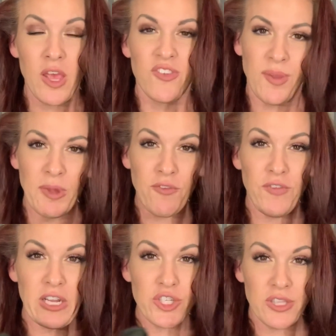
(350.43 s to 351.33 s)
So I'm going to
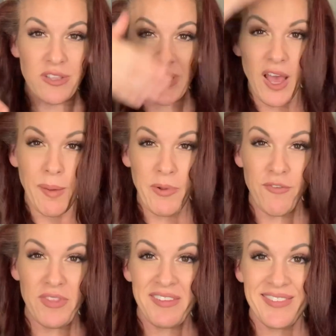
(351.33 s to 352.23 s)
finish the top
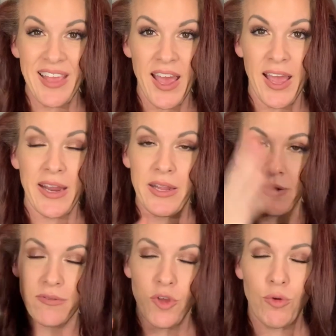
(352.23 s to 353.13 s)
of this side
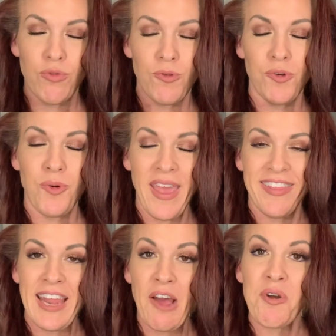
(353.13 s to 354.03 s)
and go through, and
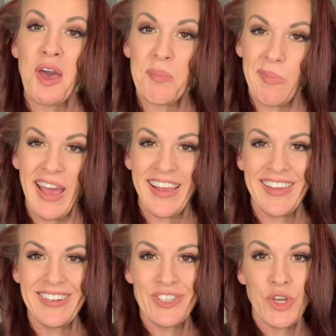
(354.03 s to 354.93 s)
then I'll come back
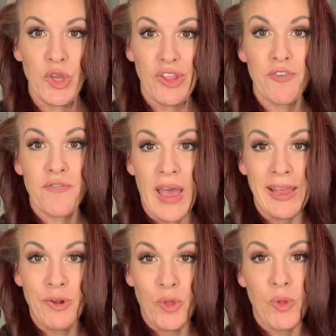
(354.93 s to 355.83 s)
and show you the
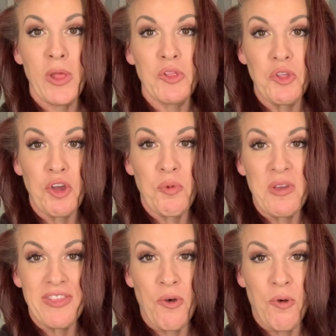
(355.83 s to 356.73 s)
final look with the whole